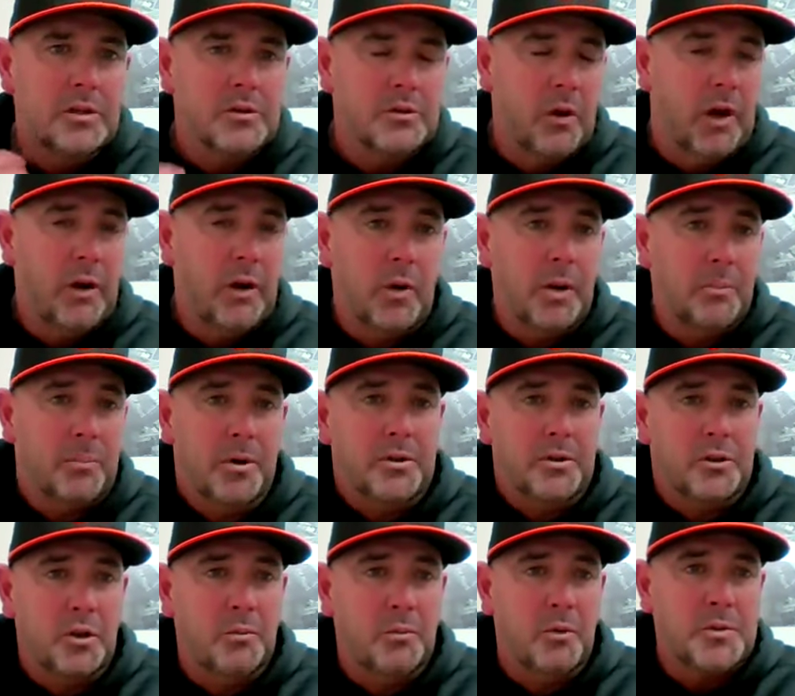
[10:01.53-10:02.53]
So I don't want to
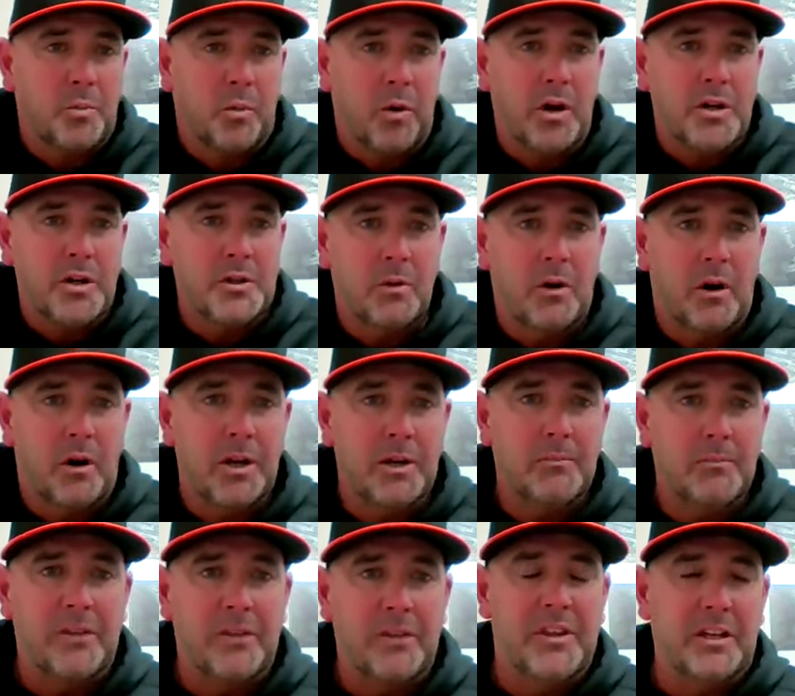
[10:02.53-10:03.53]
put too much pressure on
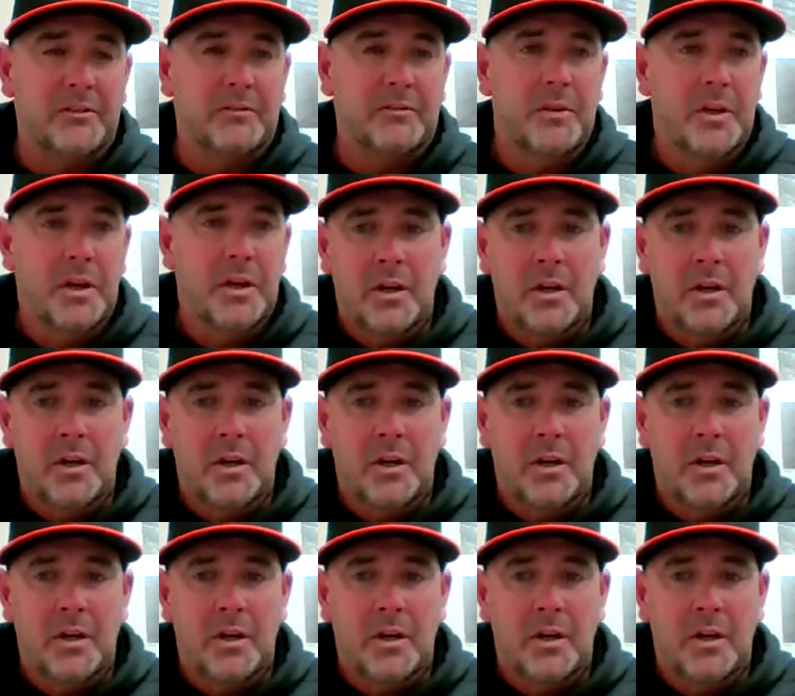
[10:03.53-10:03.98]
him. I think